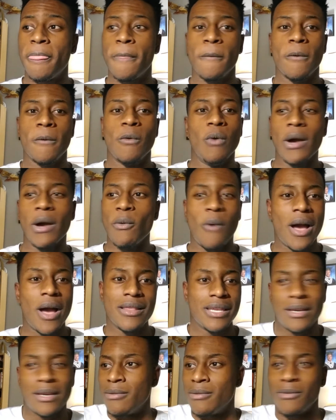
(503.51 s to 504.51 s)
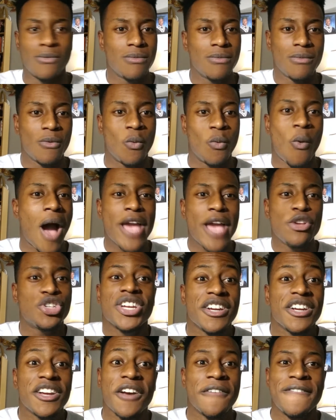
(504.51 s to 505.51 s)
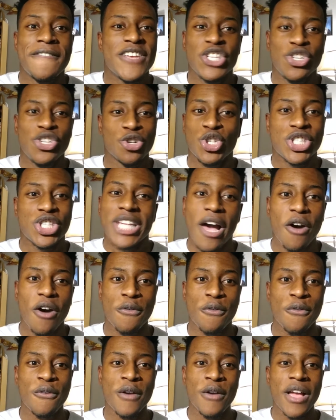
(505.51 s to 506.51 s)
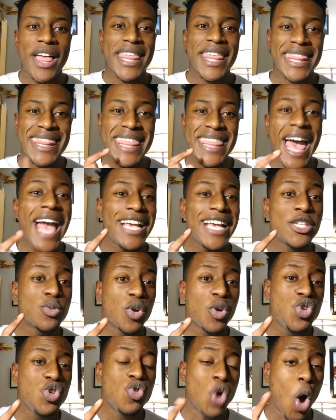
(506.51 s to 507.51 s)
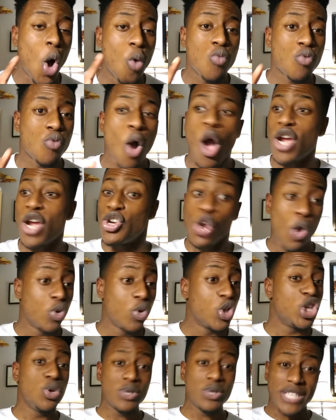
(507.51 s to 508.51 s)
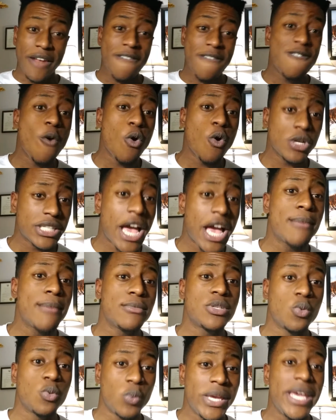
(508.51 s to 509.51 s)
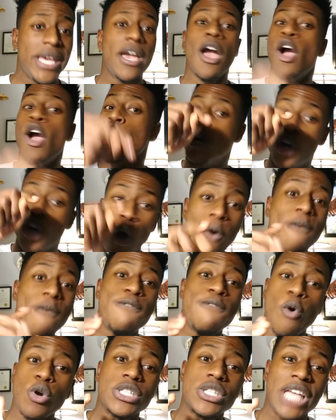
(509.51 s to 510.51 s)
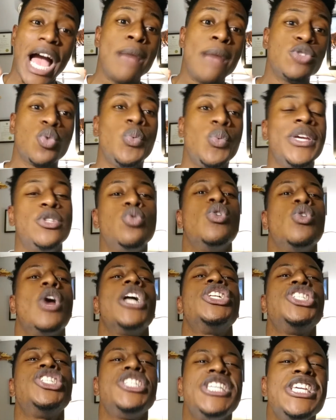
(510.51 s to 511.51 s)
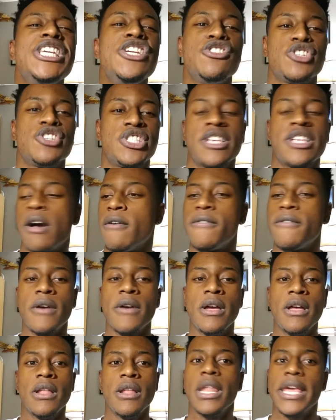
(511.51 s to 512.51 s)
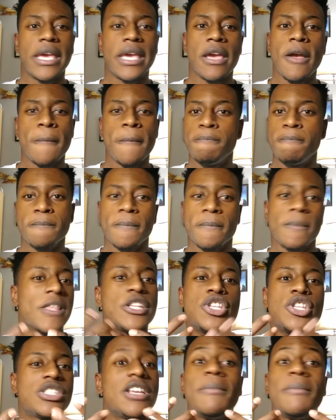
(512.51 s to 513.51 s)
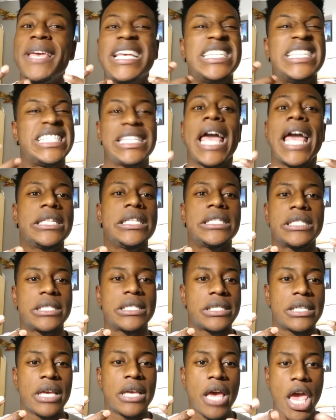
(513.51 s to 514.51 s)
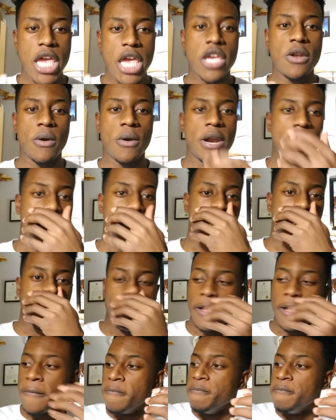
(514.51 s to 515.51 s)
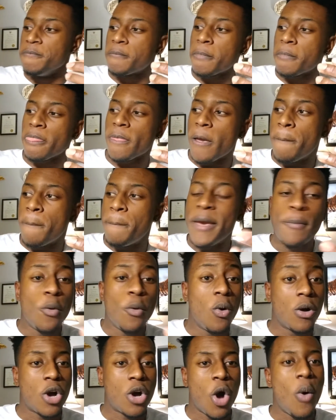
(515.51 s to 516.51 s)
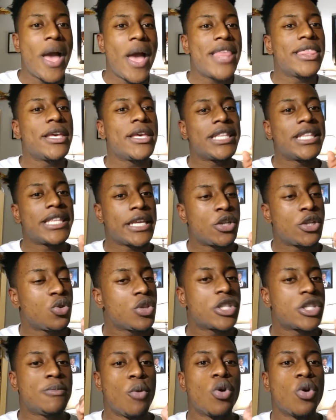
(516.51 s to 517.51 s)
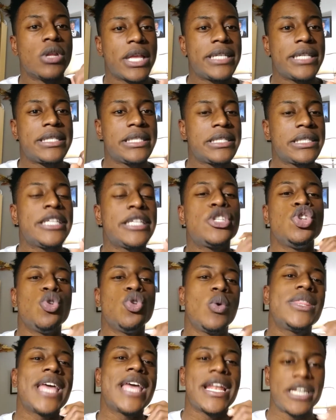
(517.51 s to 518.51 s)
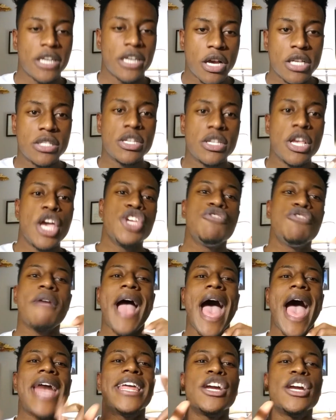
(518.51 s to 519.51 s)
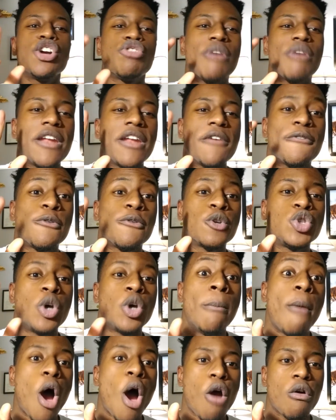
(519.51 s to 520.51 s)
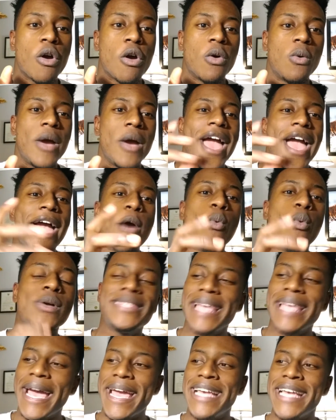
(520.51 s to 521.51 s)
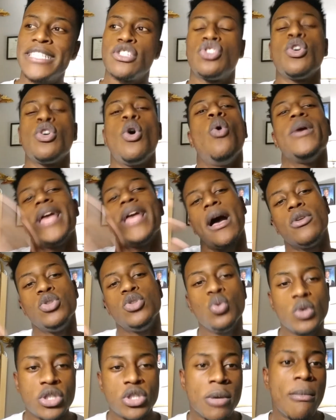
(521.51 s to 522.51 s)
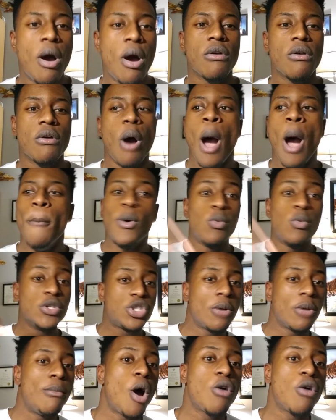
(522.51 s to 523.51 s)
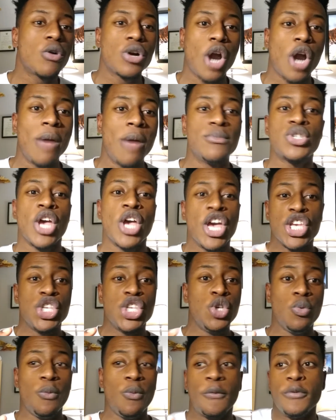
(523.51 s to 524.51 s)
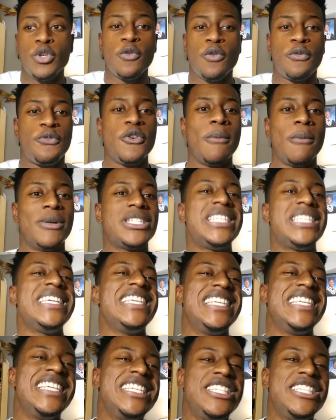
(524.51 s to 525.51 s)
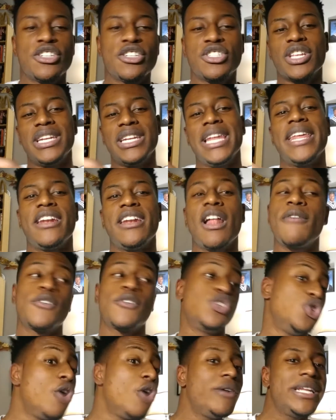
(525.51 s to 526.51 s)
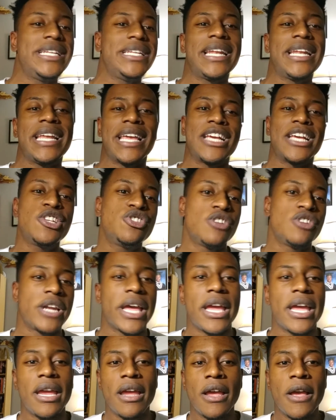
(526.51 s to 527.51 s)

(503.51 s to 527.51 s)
Why are you trying to convince yourself? That is where you go wrong. No, you said 4 times a week. Go 4 times a week. Do not cheat yourself. Like, it doesn't make sense. You know what I mean? Like, people will go and they do this moral licensing. You know what that does? You're adding credit for tomorrow. And what that is, oh yeah, I'll do it tomorrow. But when tomorrow comes, you feel much easier to let it off because you already did it yesterday.